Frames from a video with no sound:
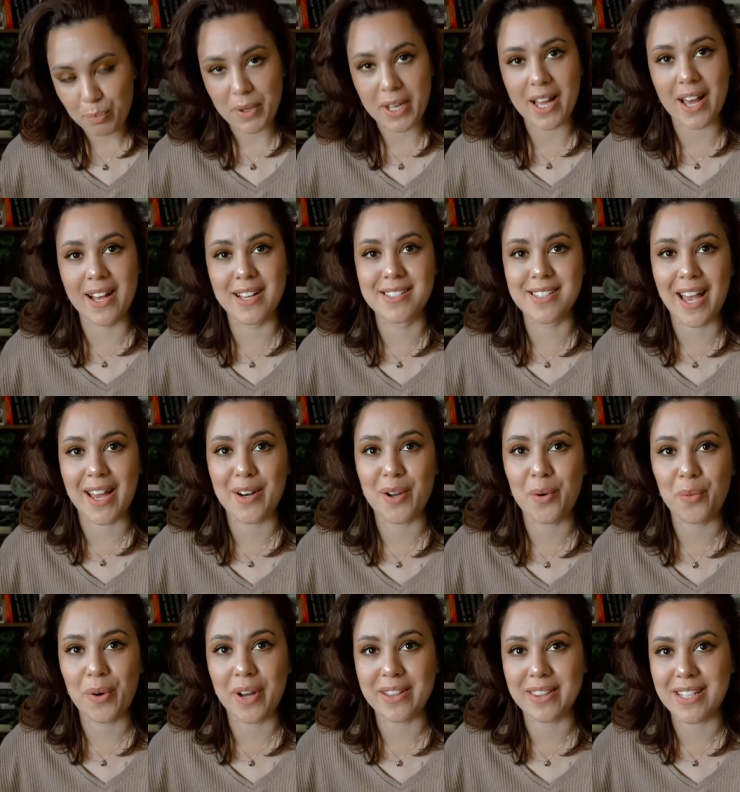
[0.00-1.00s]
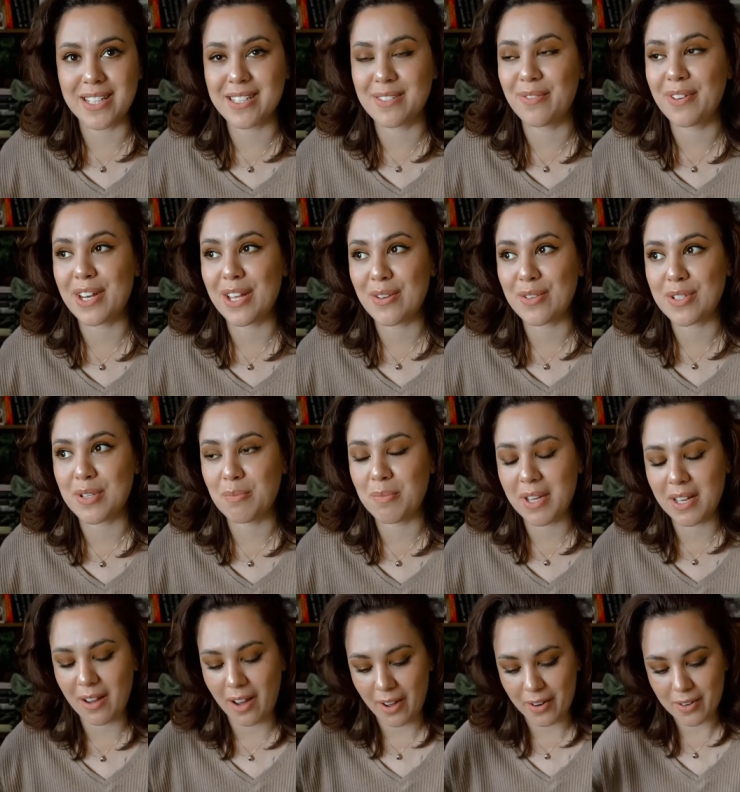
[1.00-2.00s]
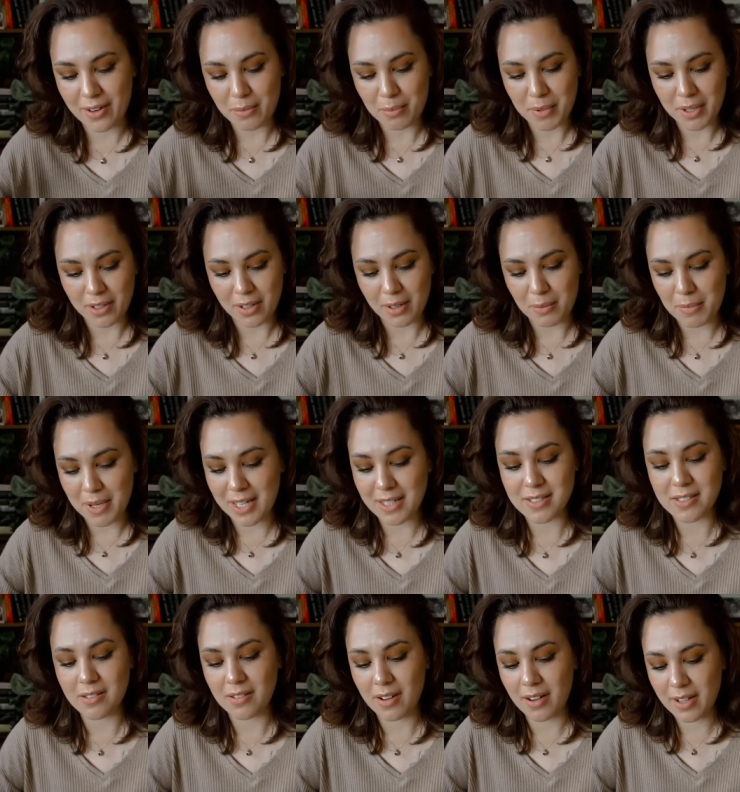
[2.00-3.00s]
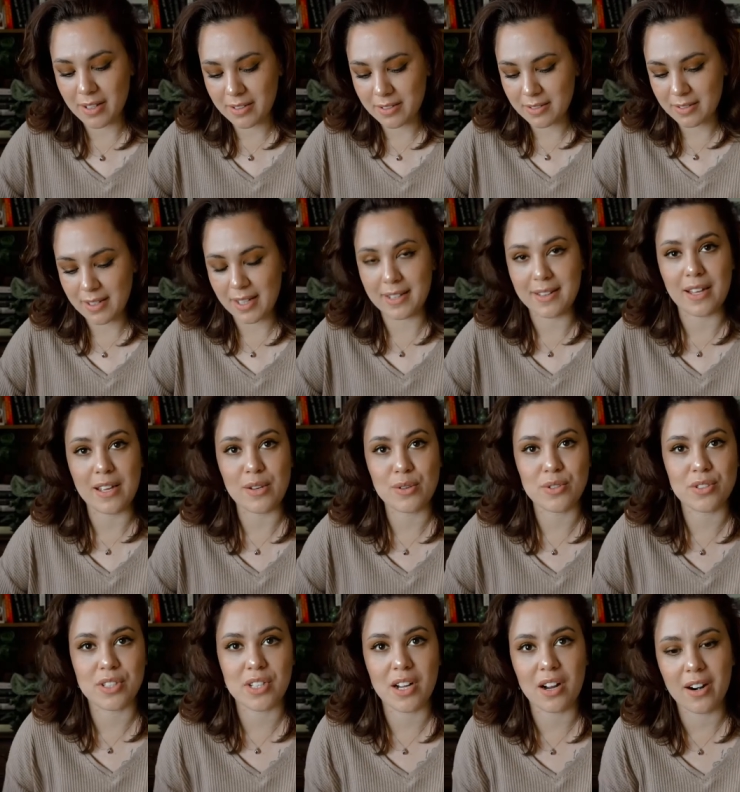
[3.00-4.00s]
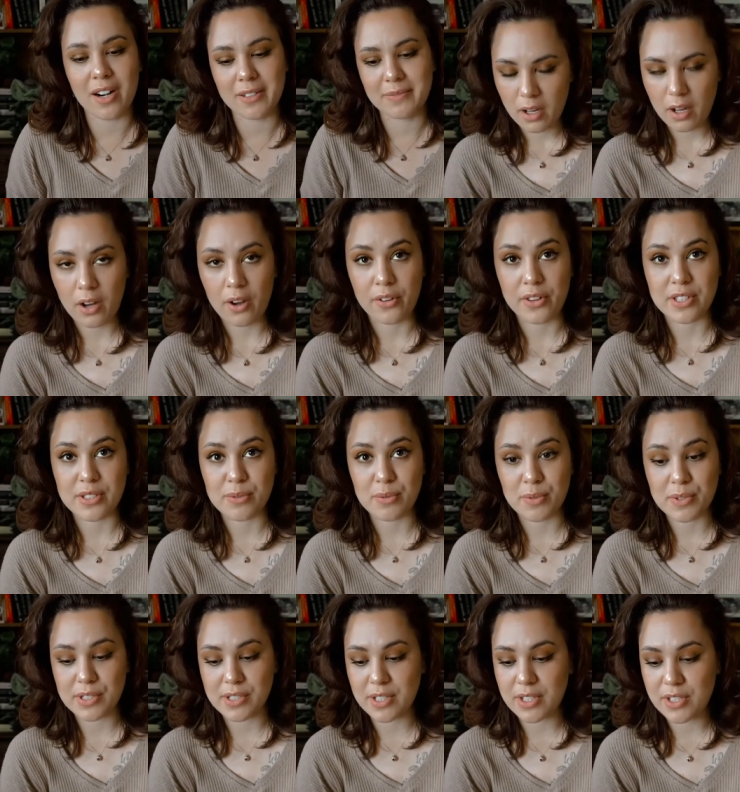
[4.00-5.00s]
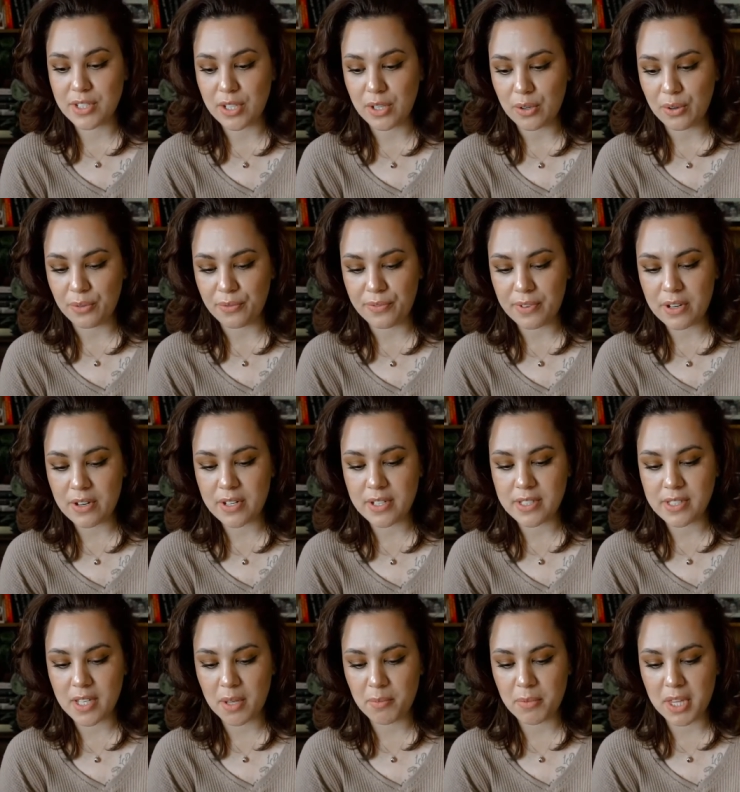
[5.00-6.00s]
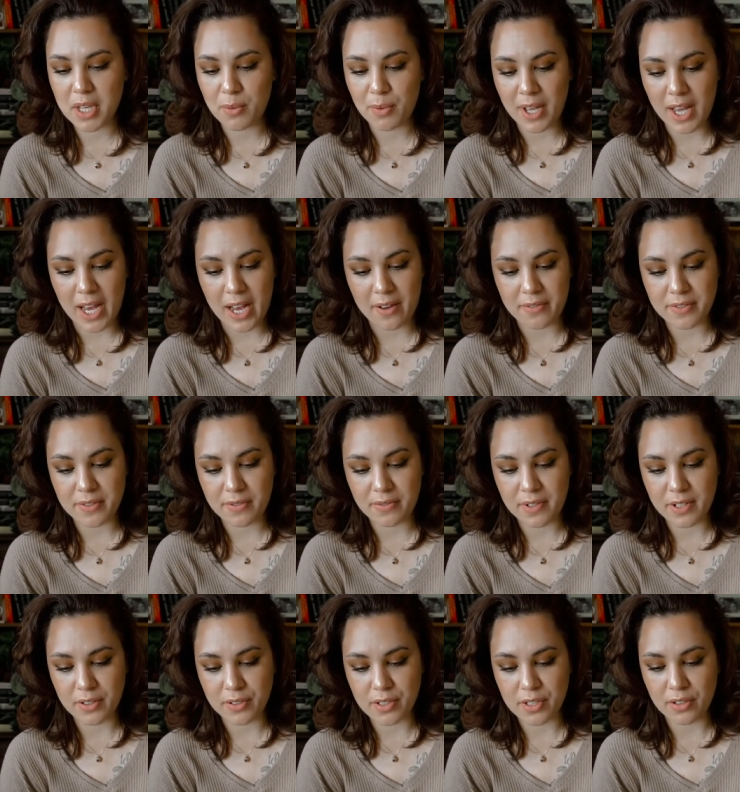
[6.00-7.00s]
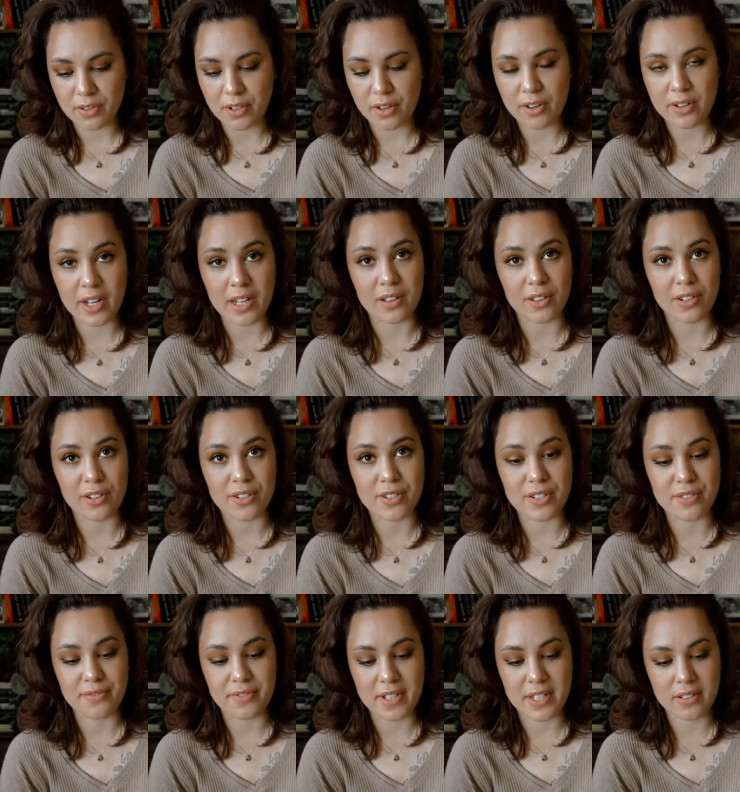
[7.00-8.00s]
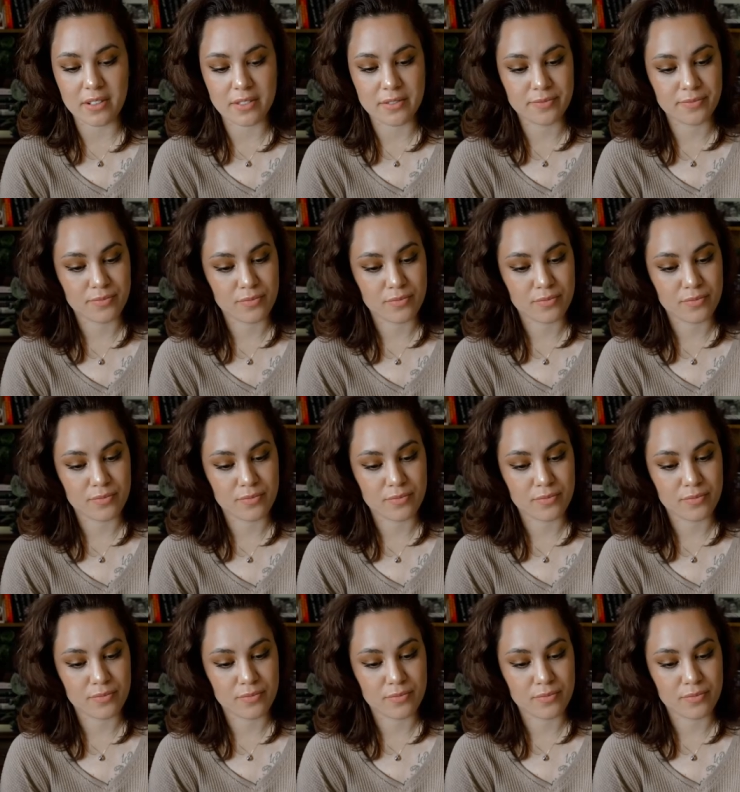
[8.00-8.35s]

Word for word: because I don't want this video to be 100 million minutes long like they usually are. Oh, this one was good too. Fear is something we have to feel to learn and learn to feel.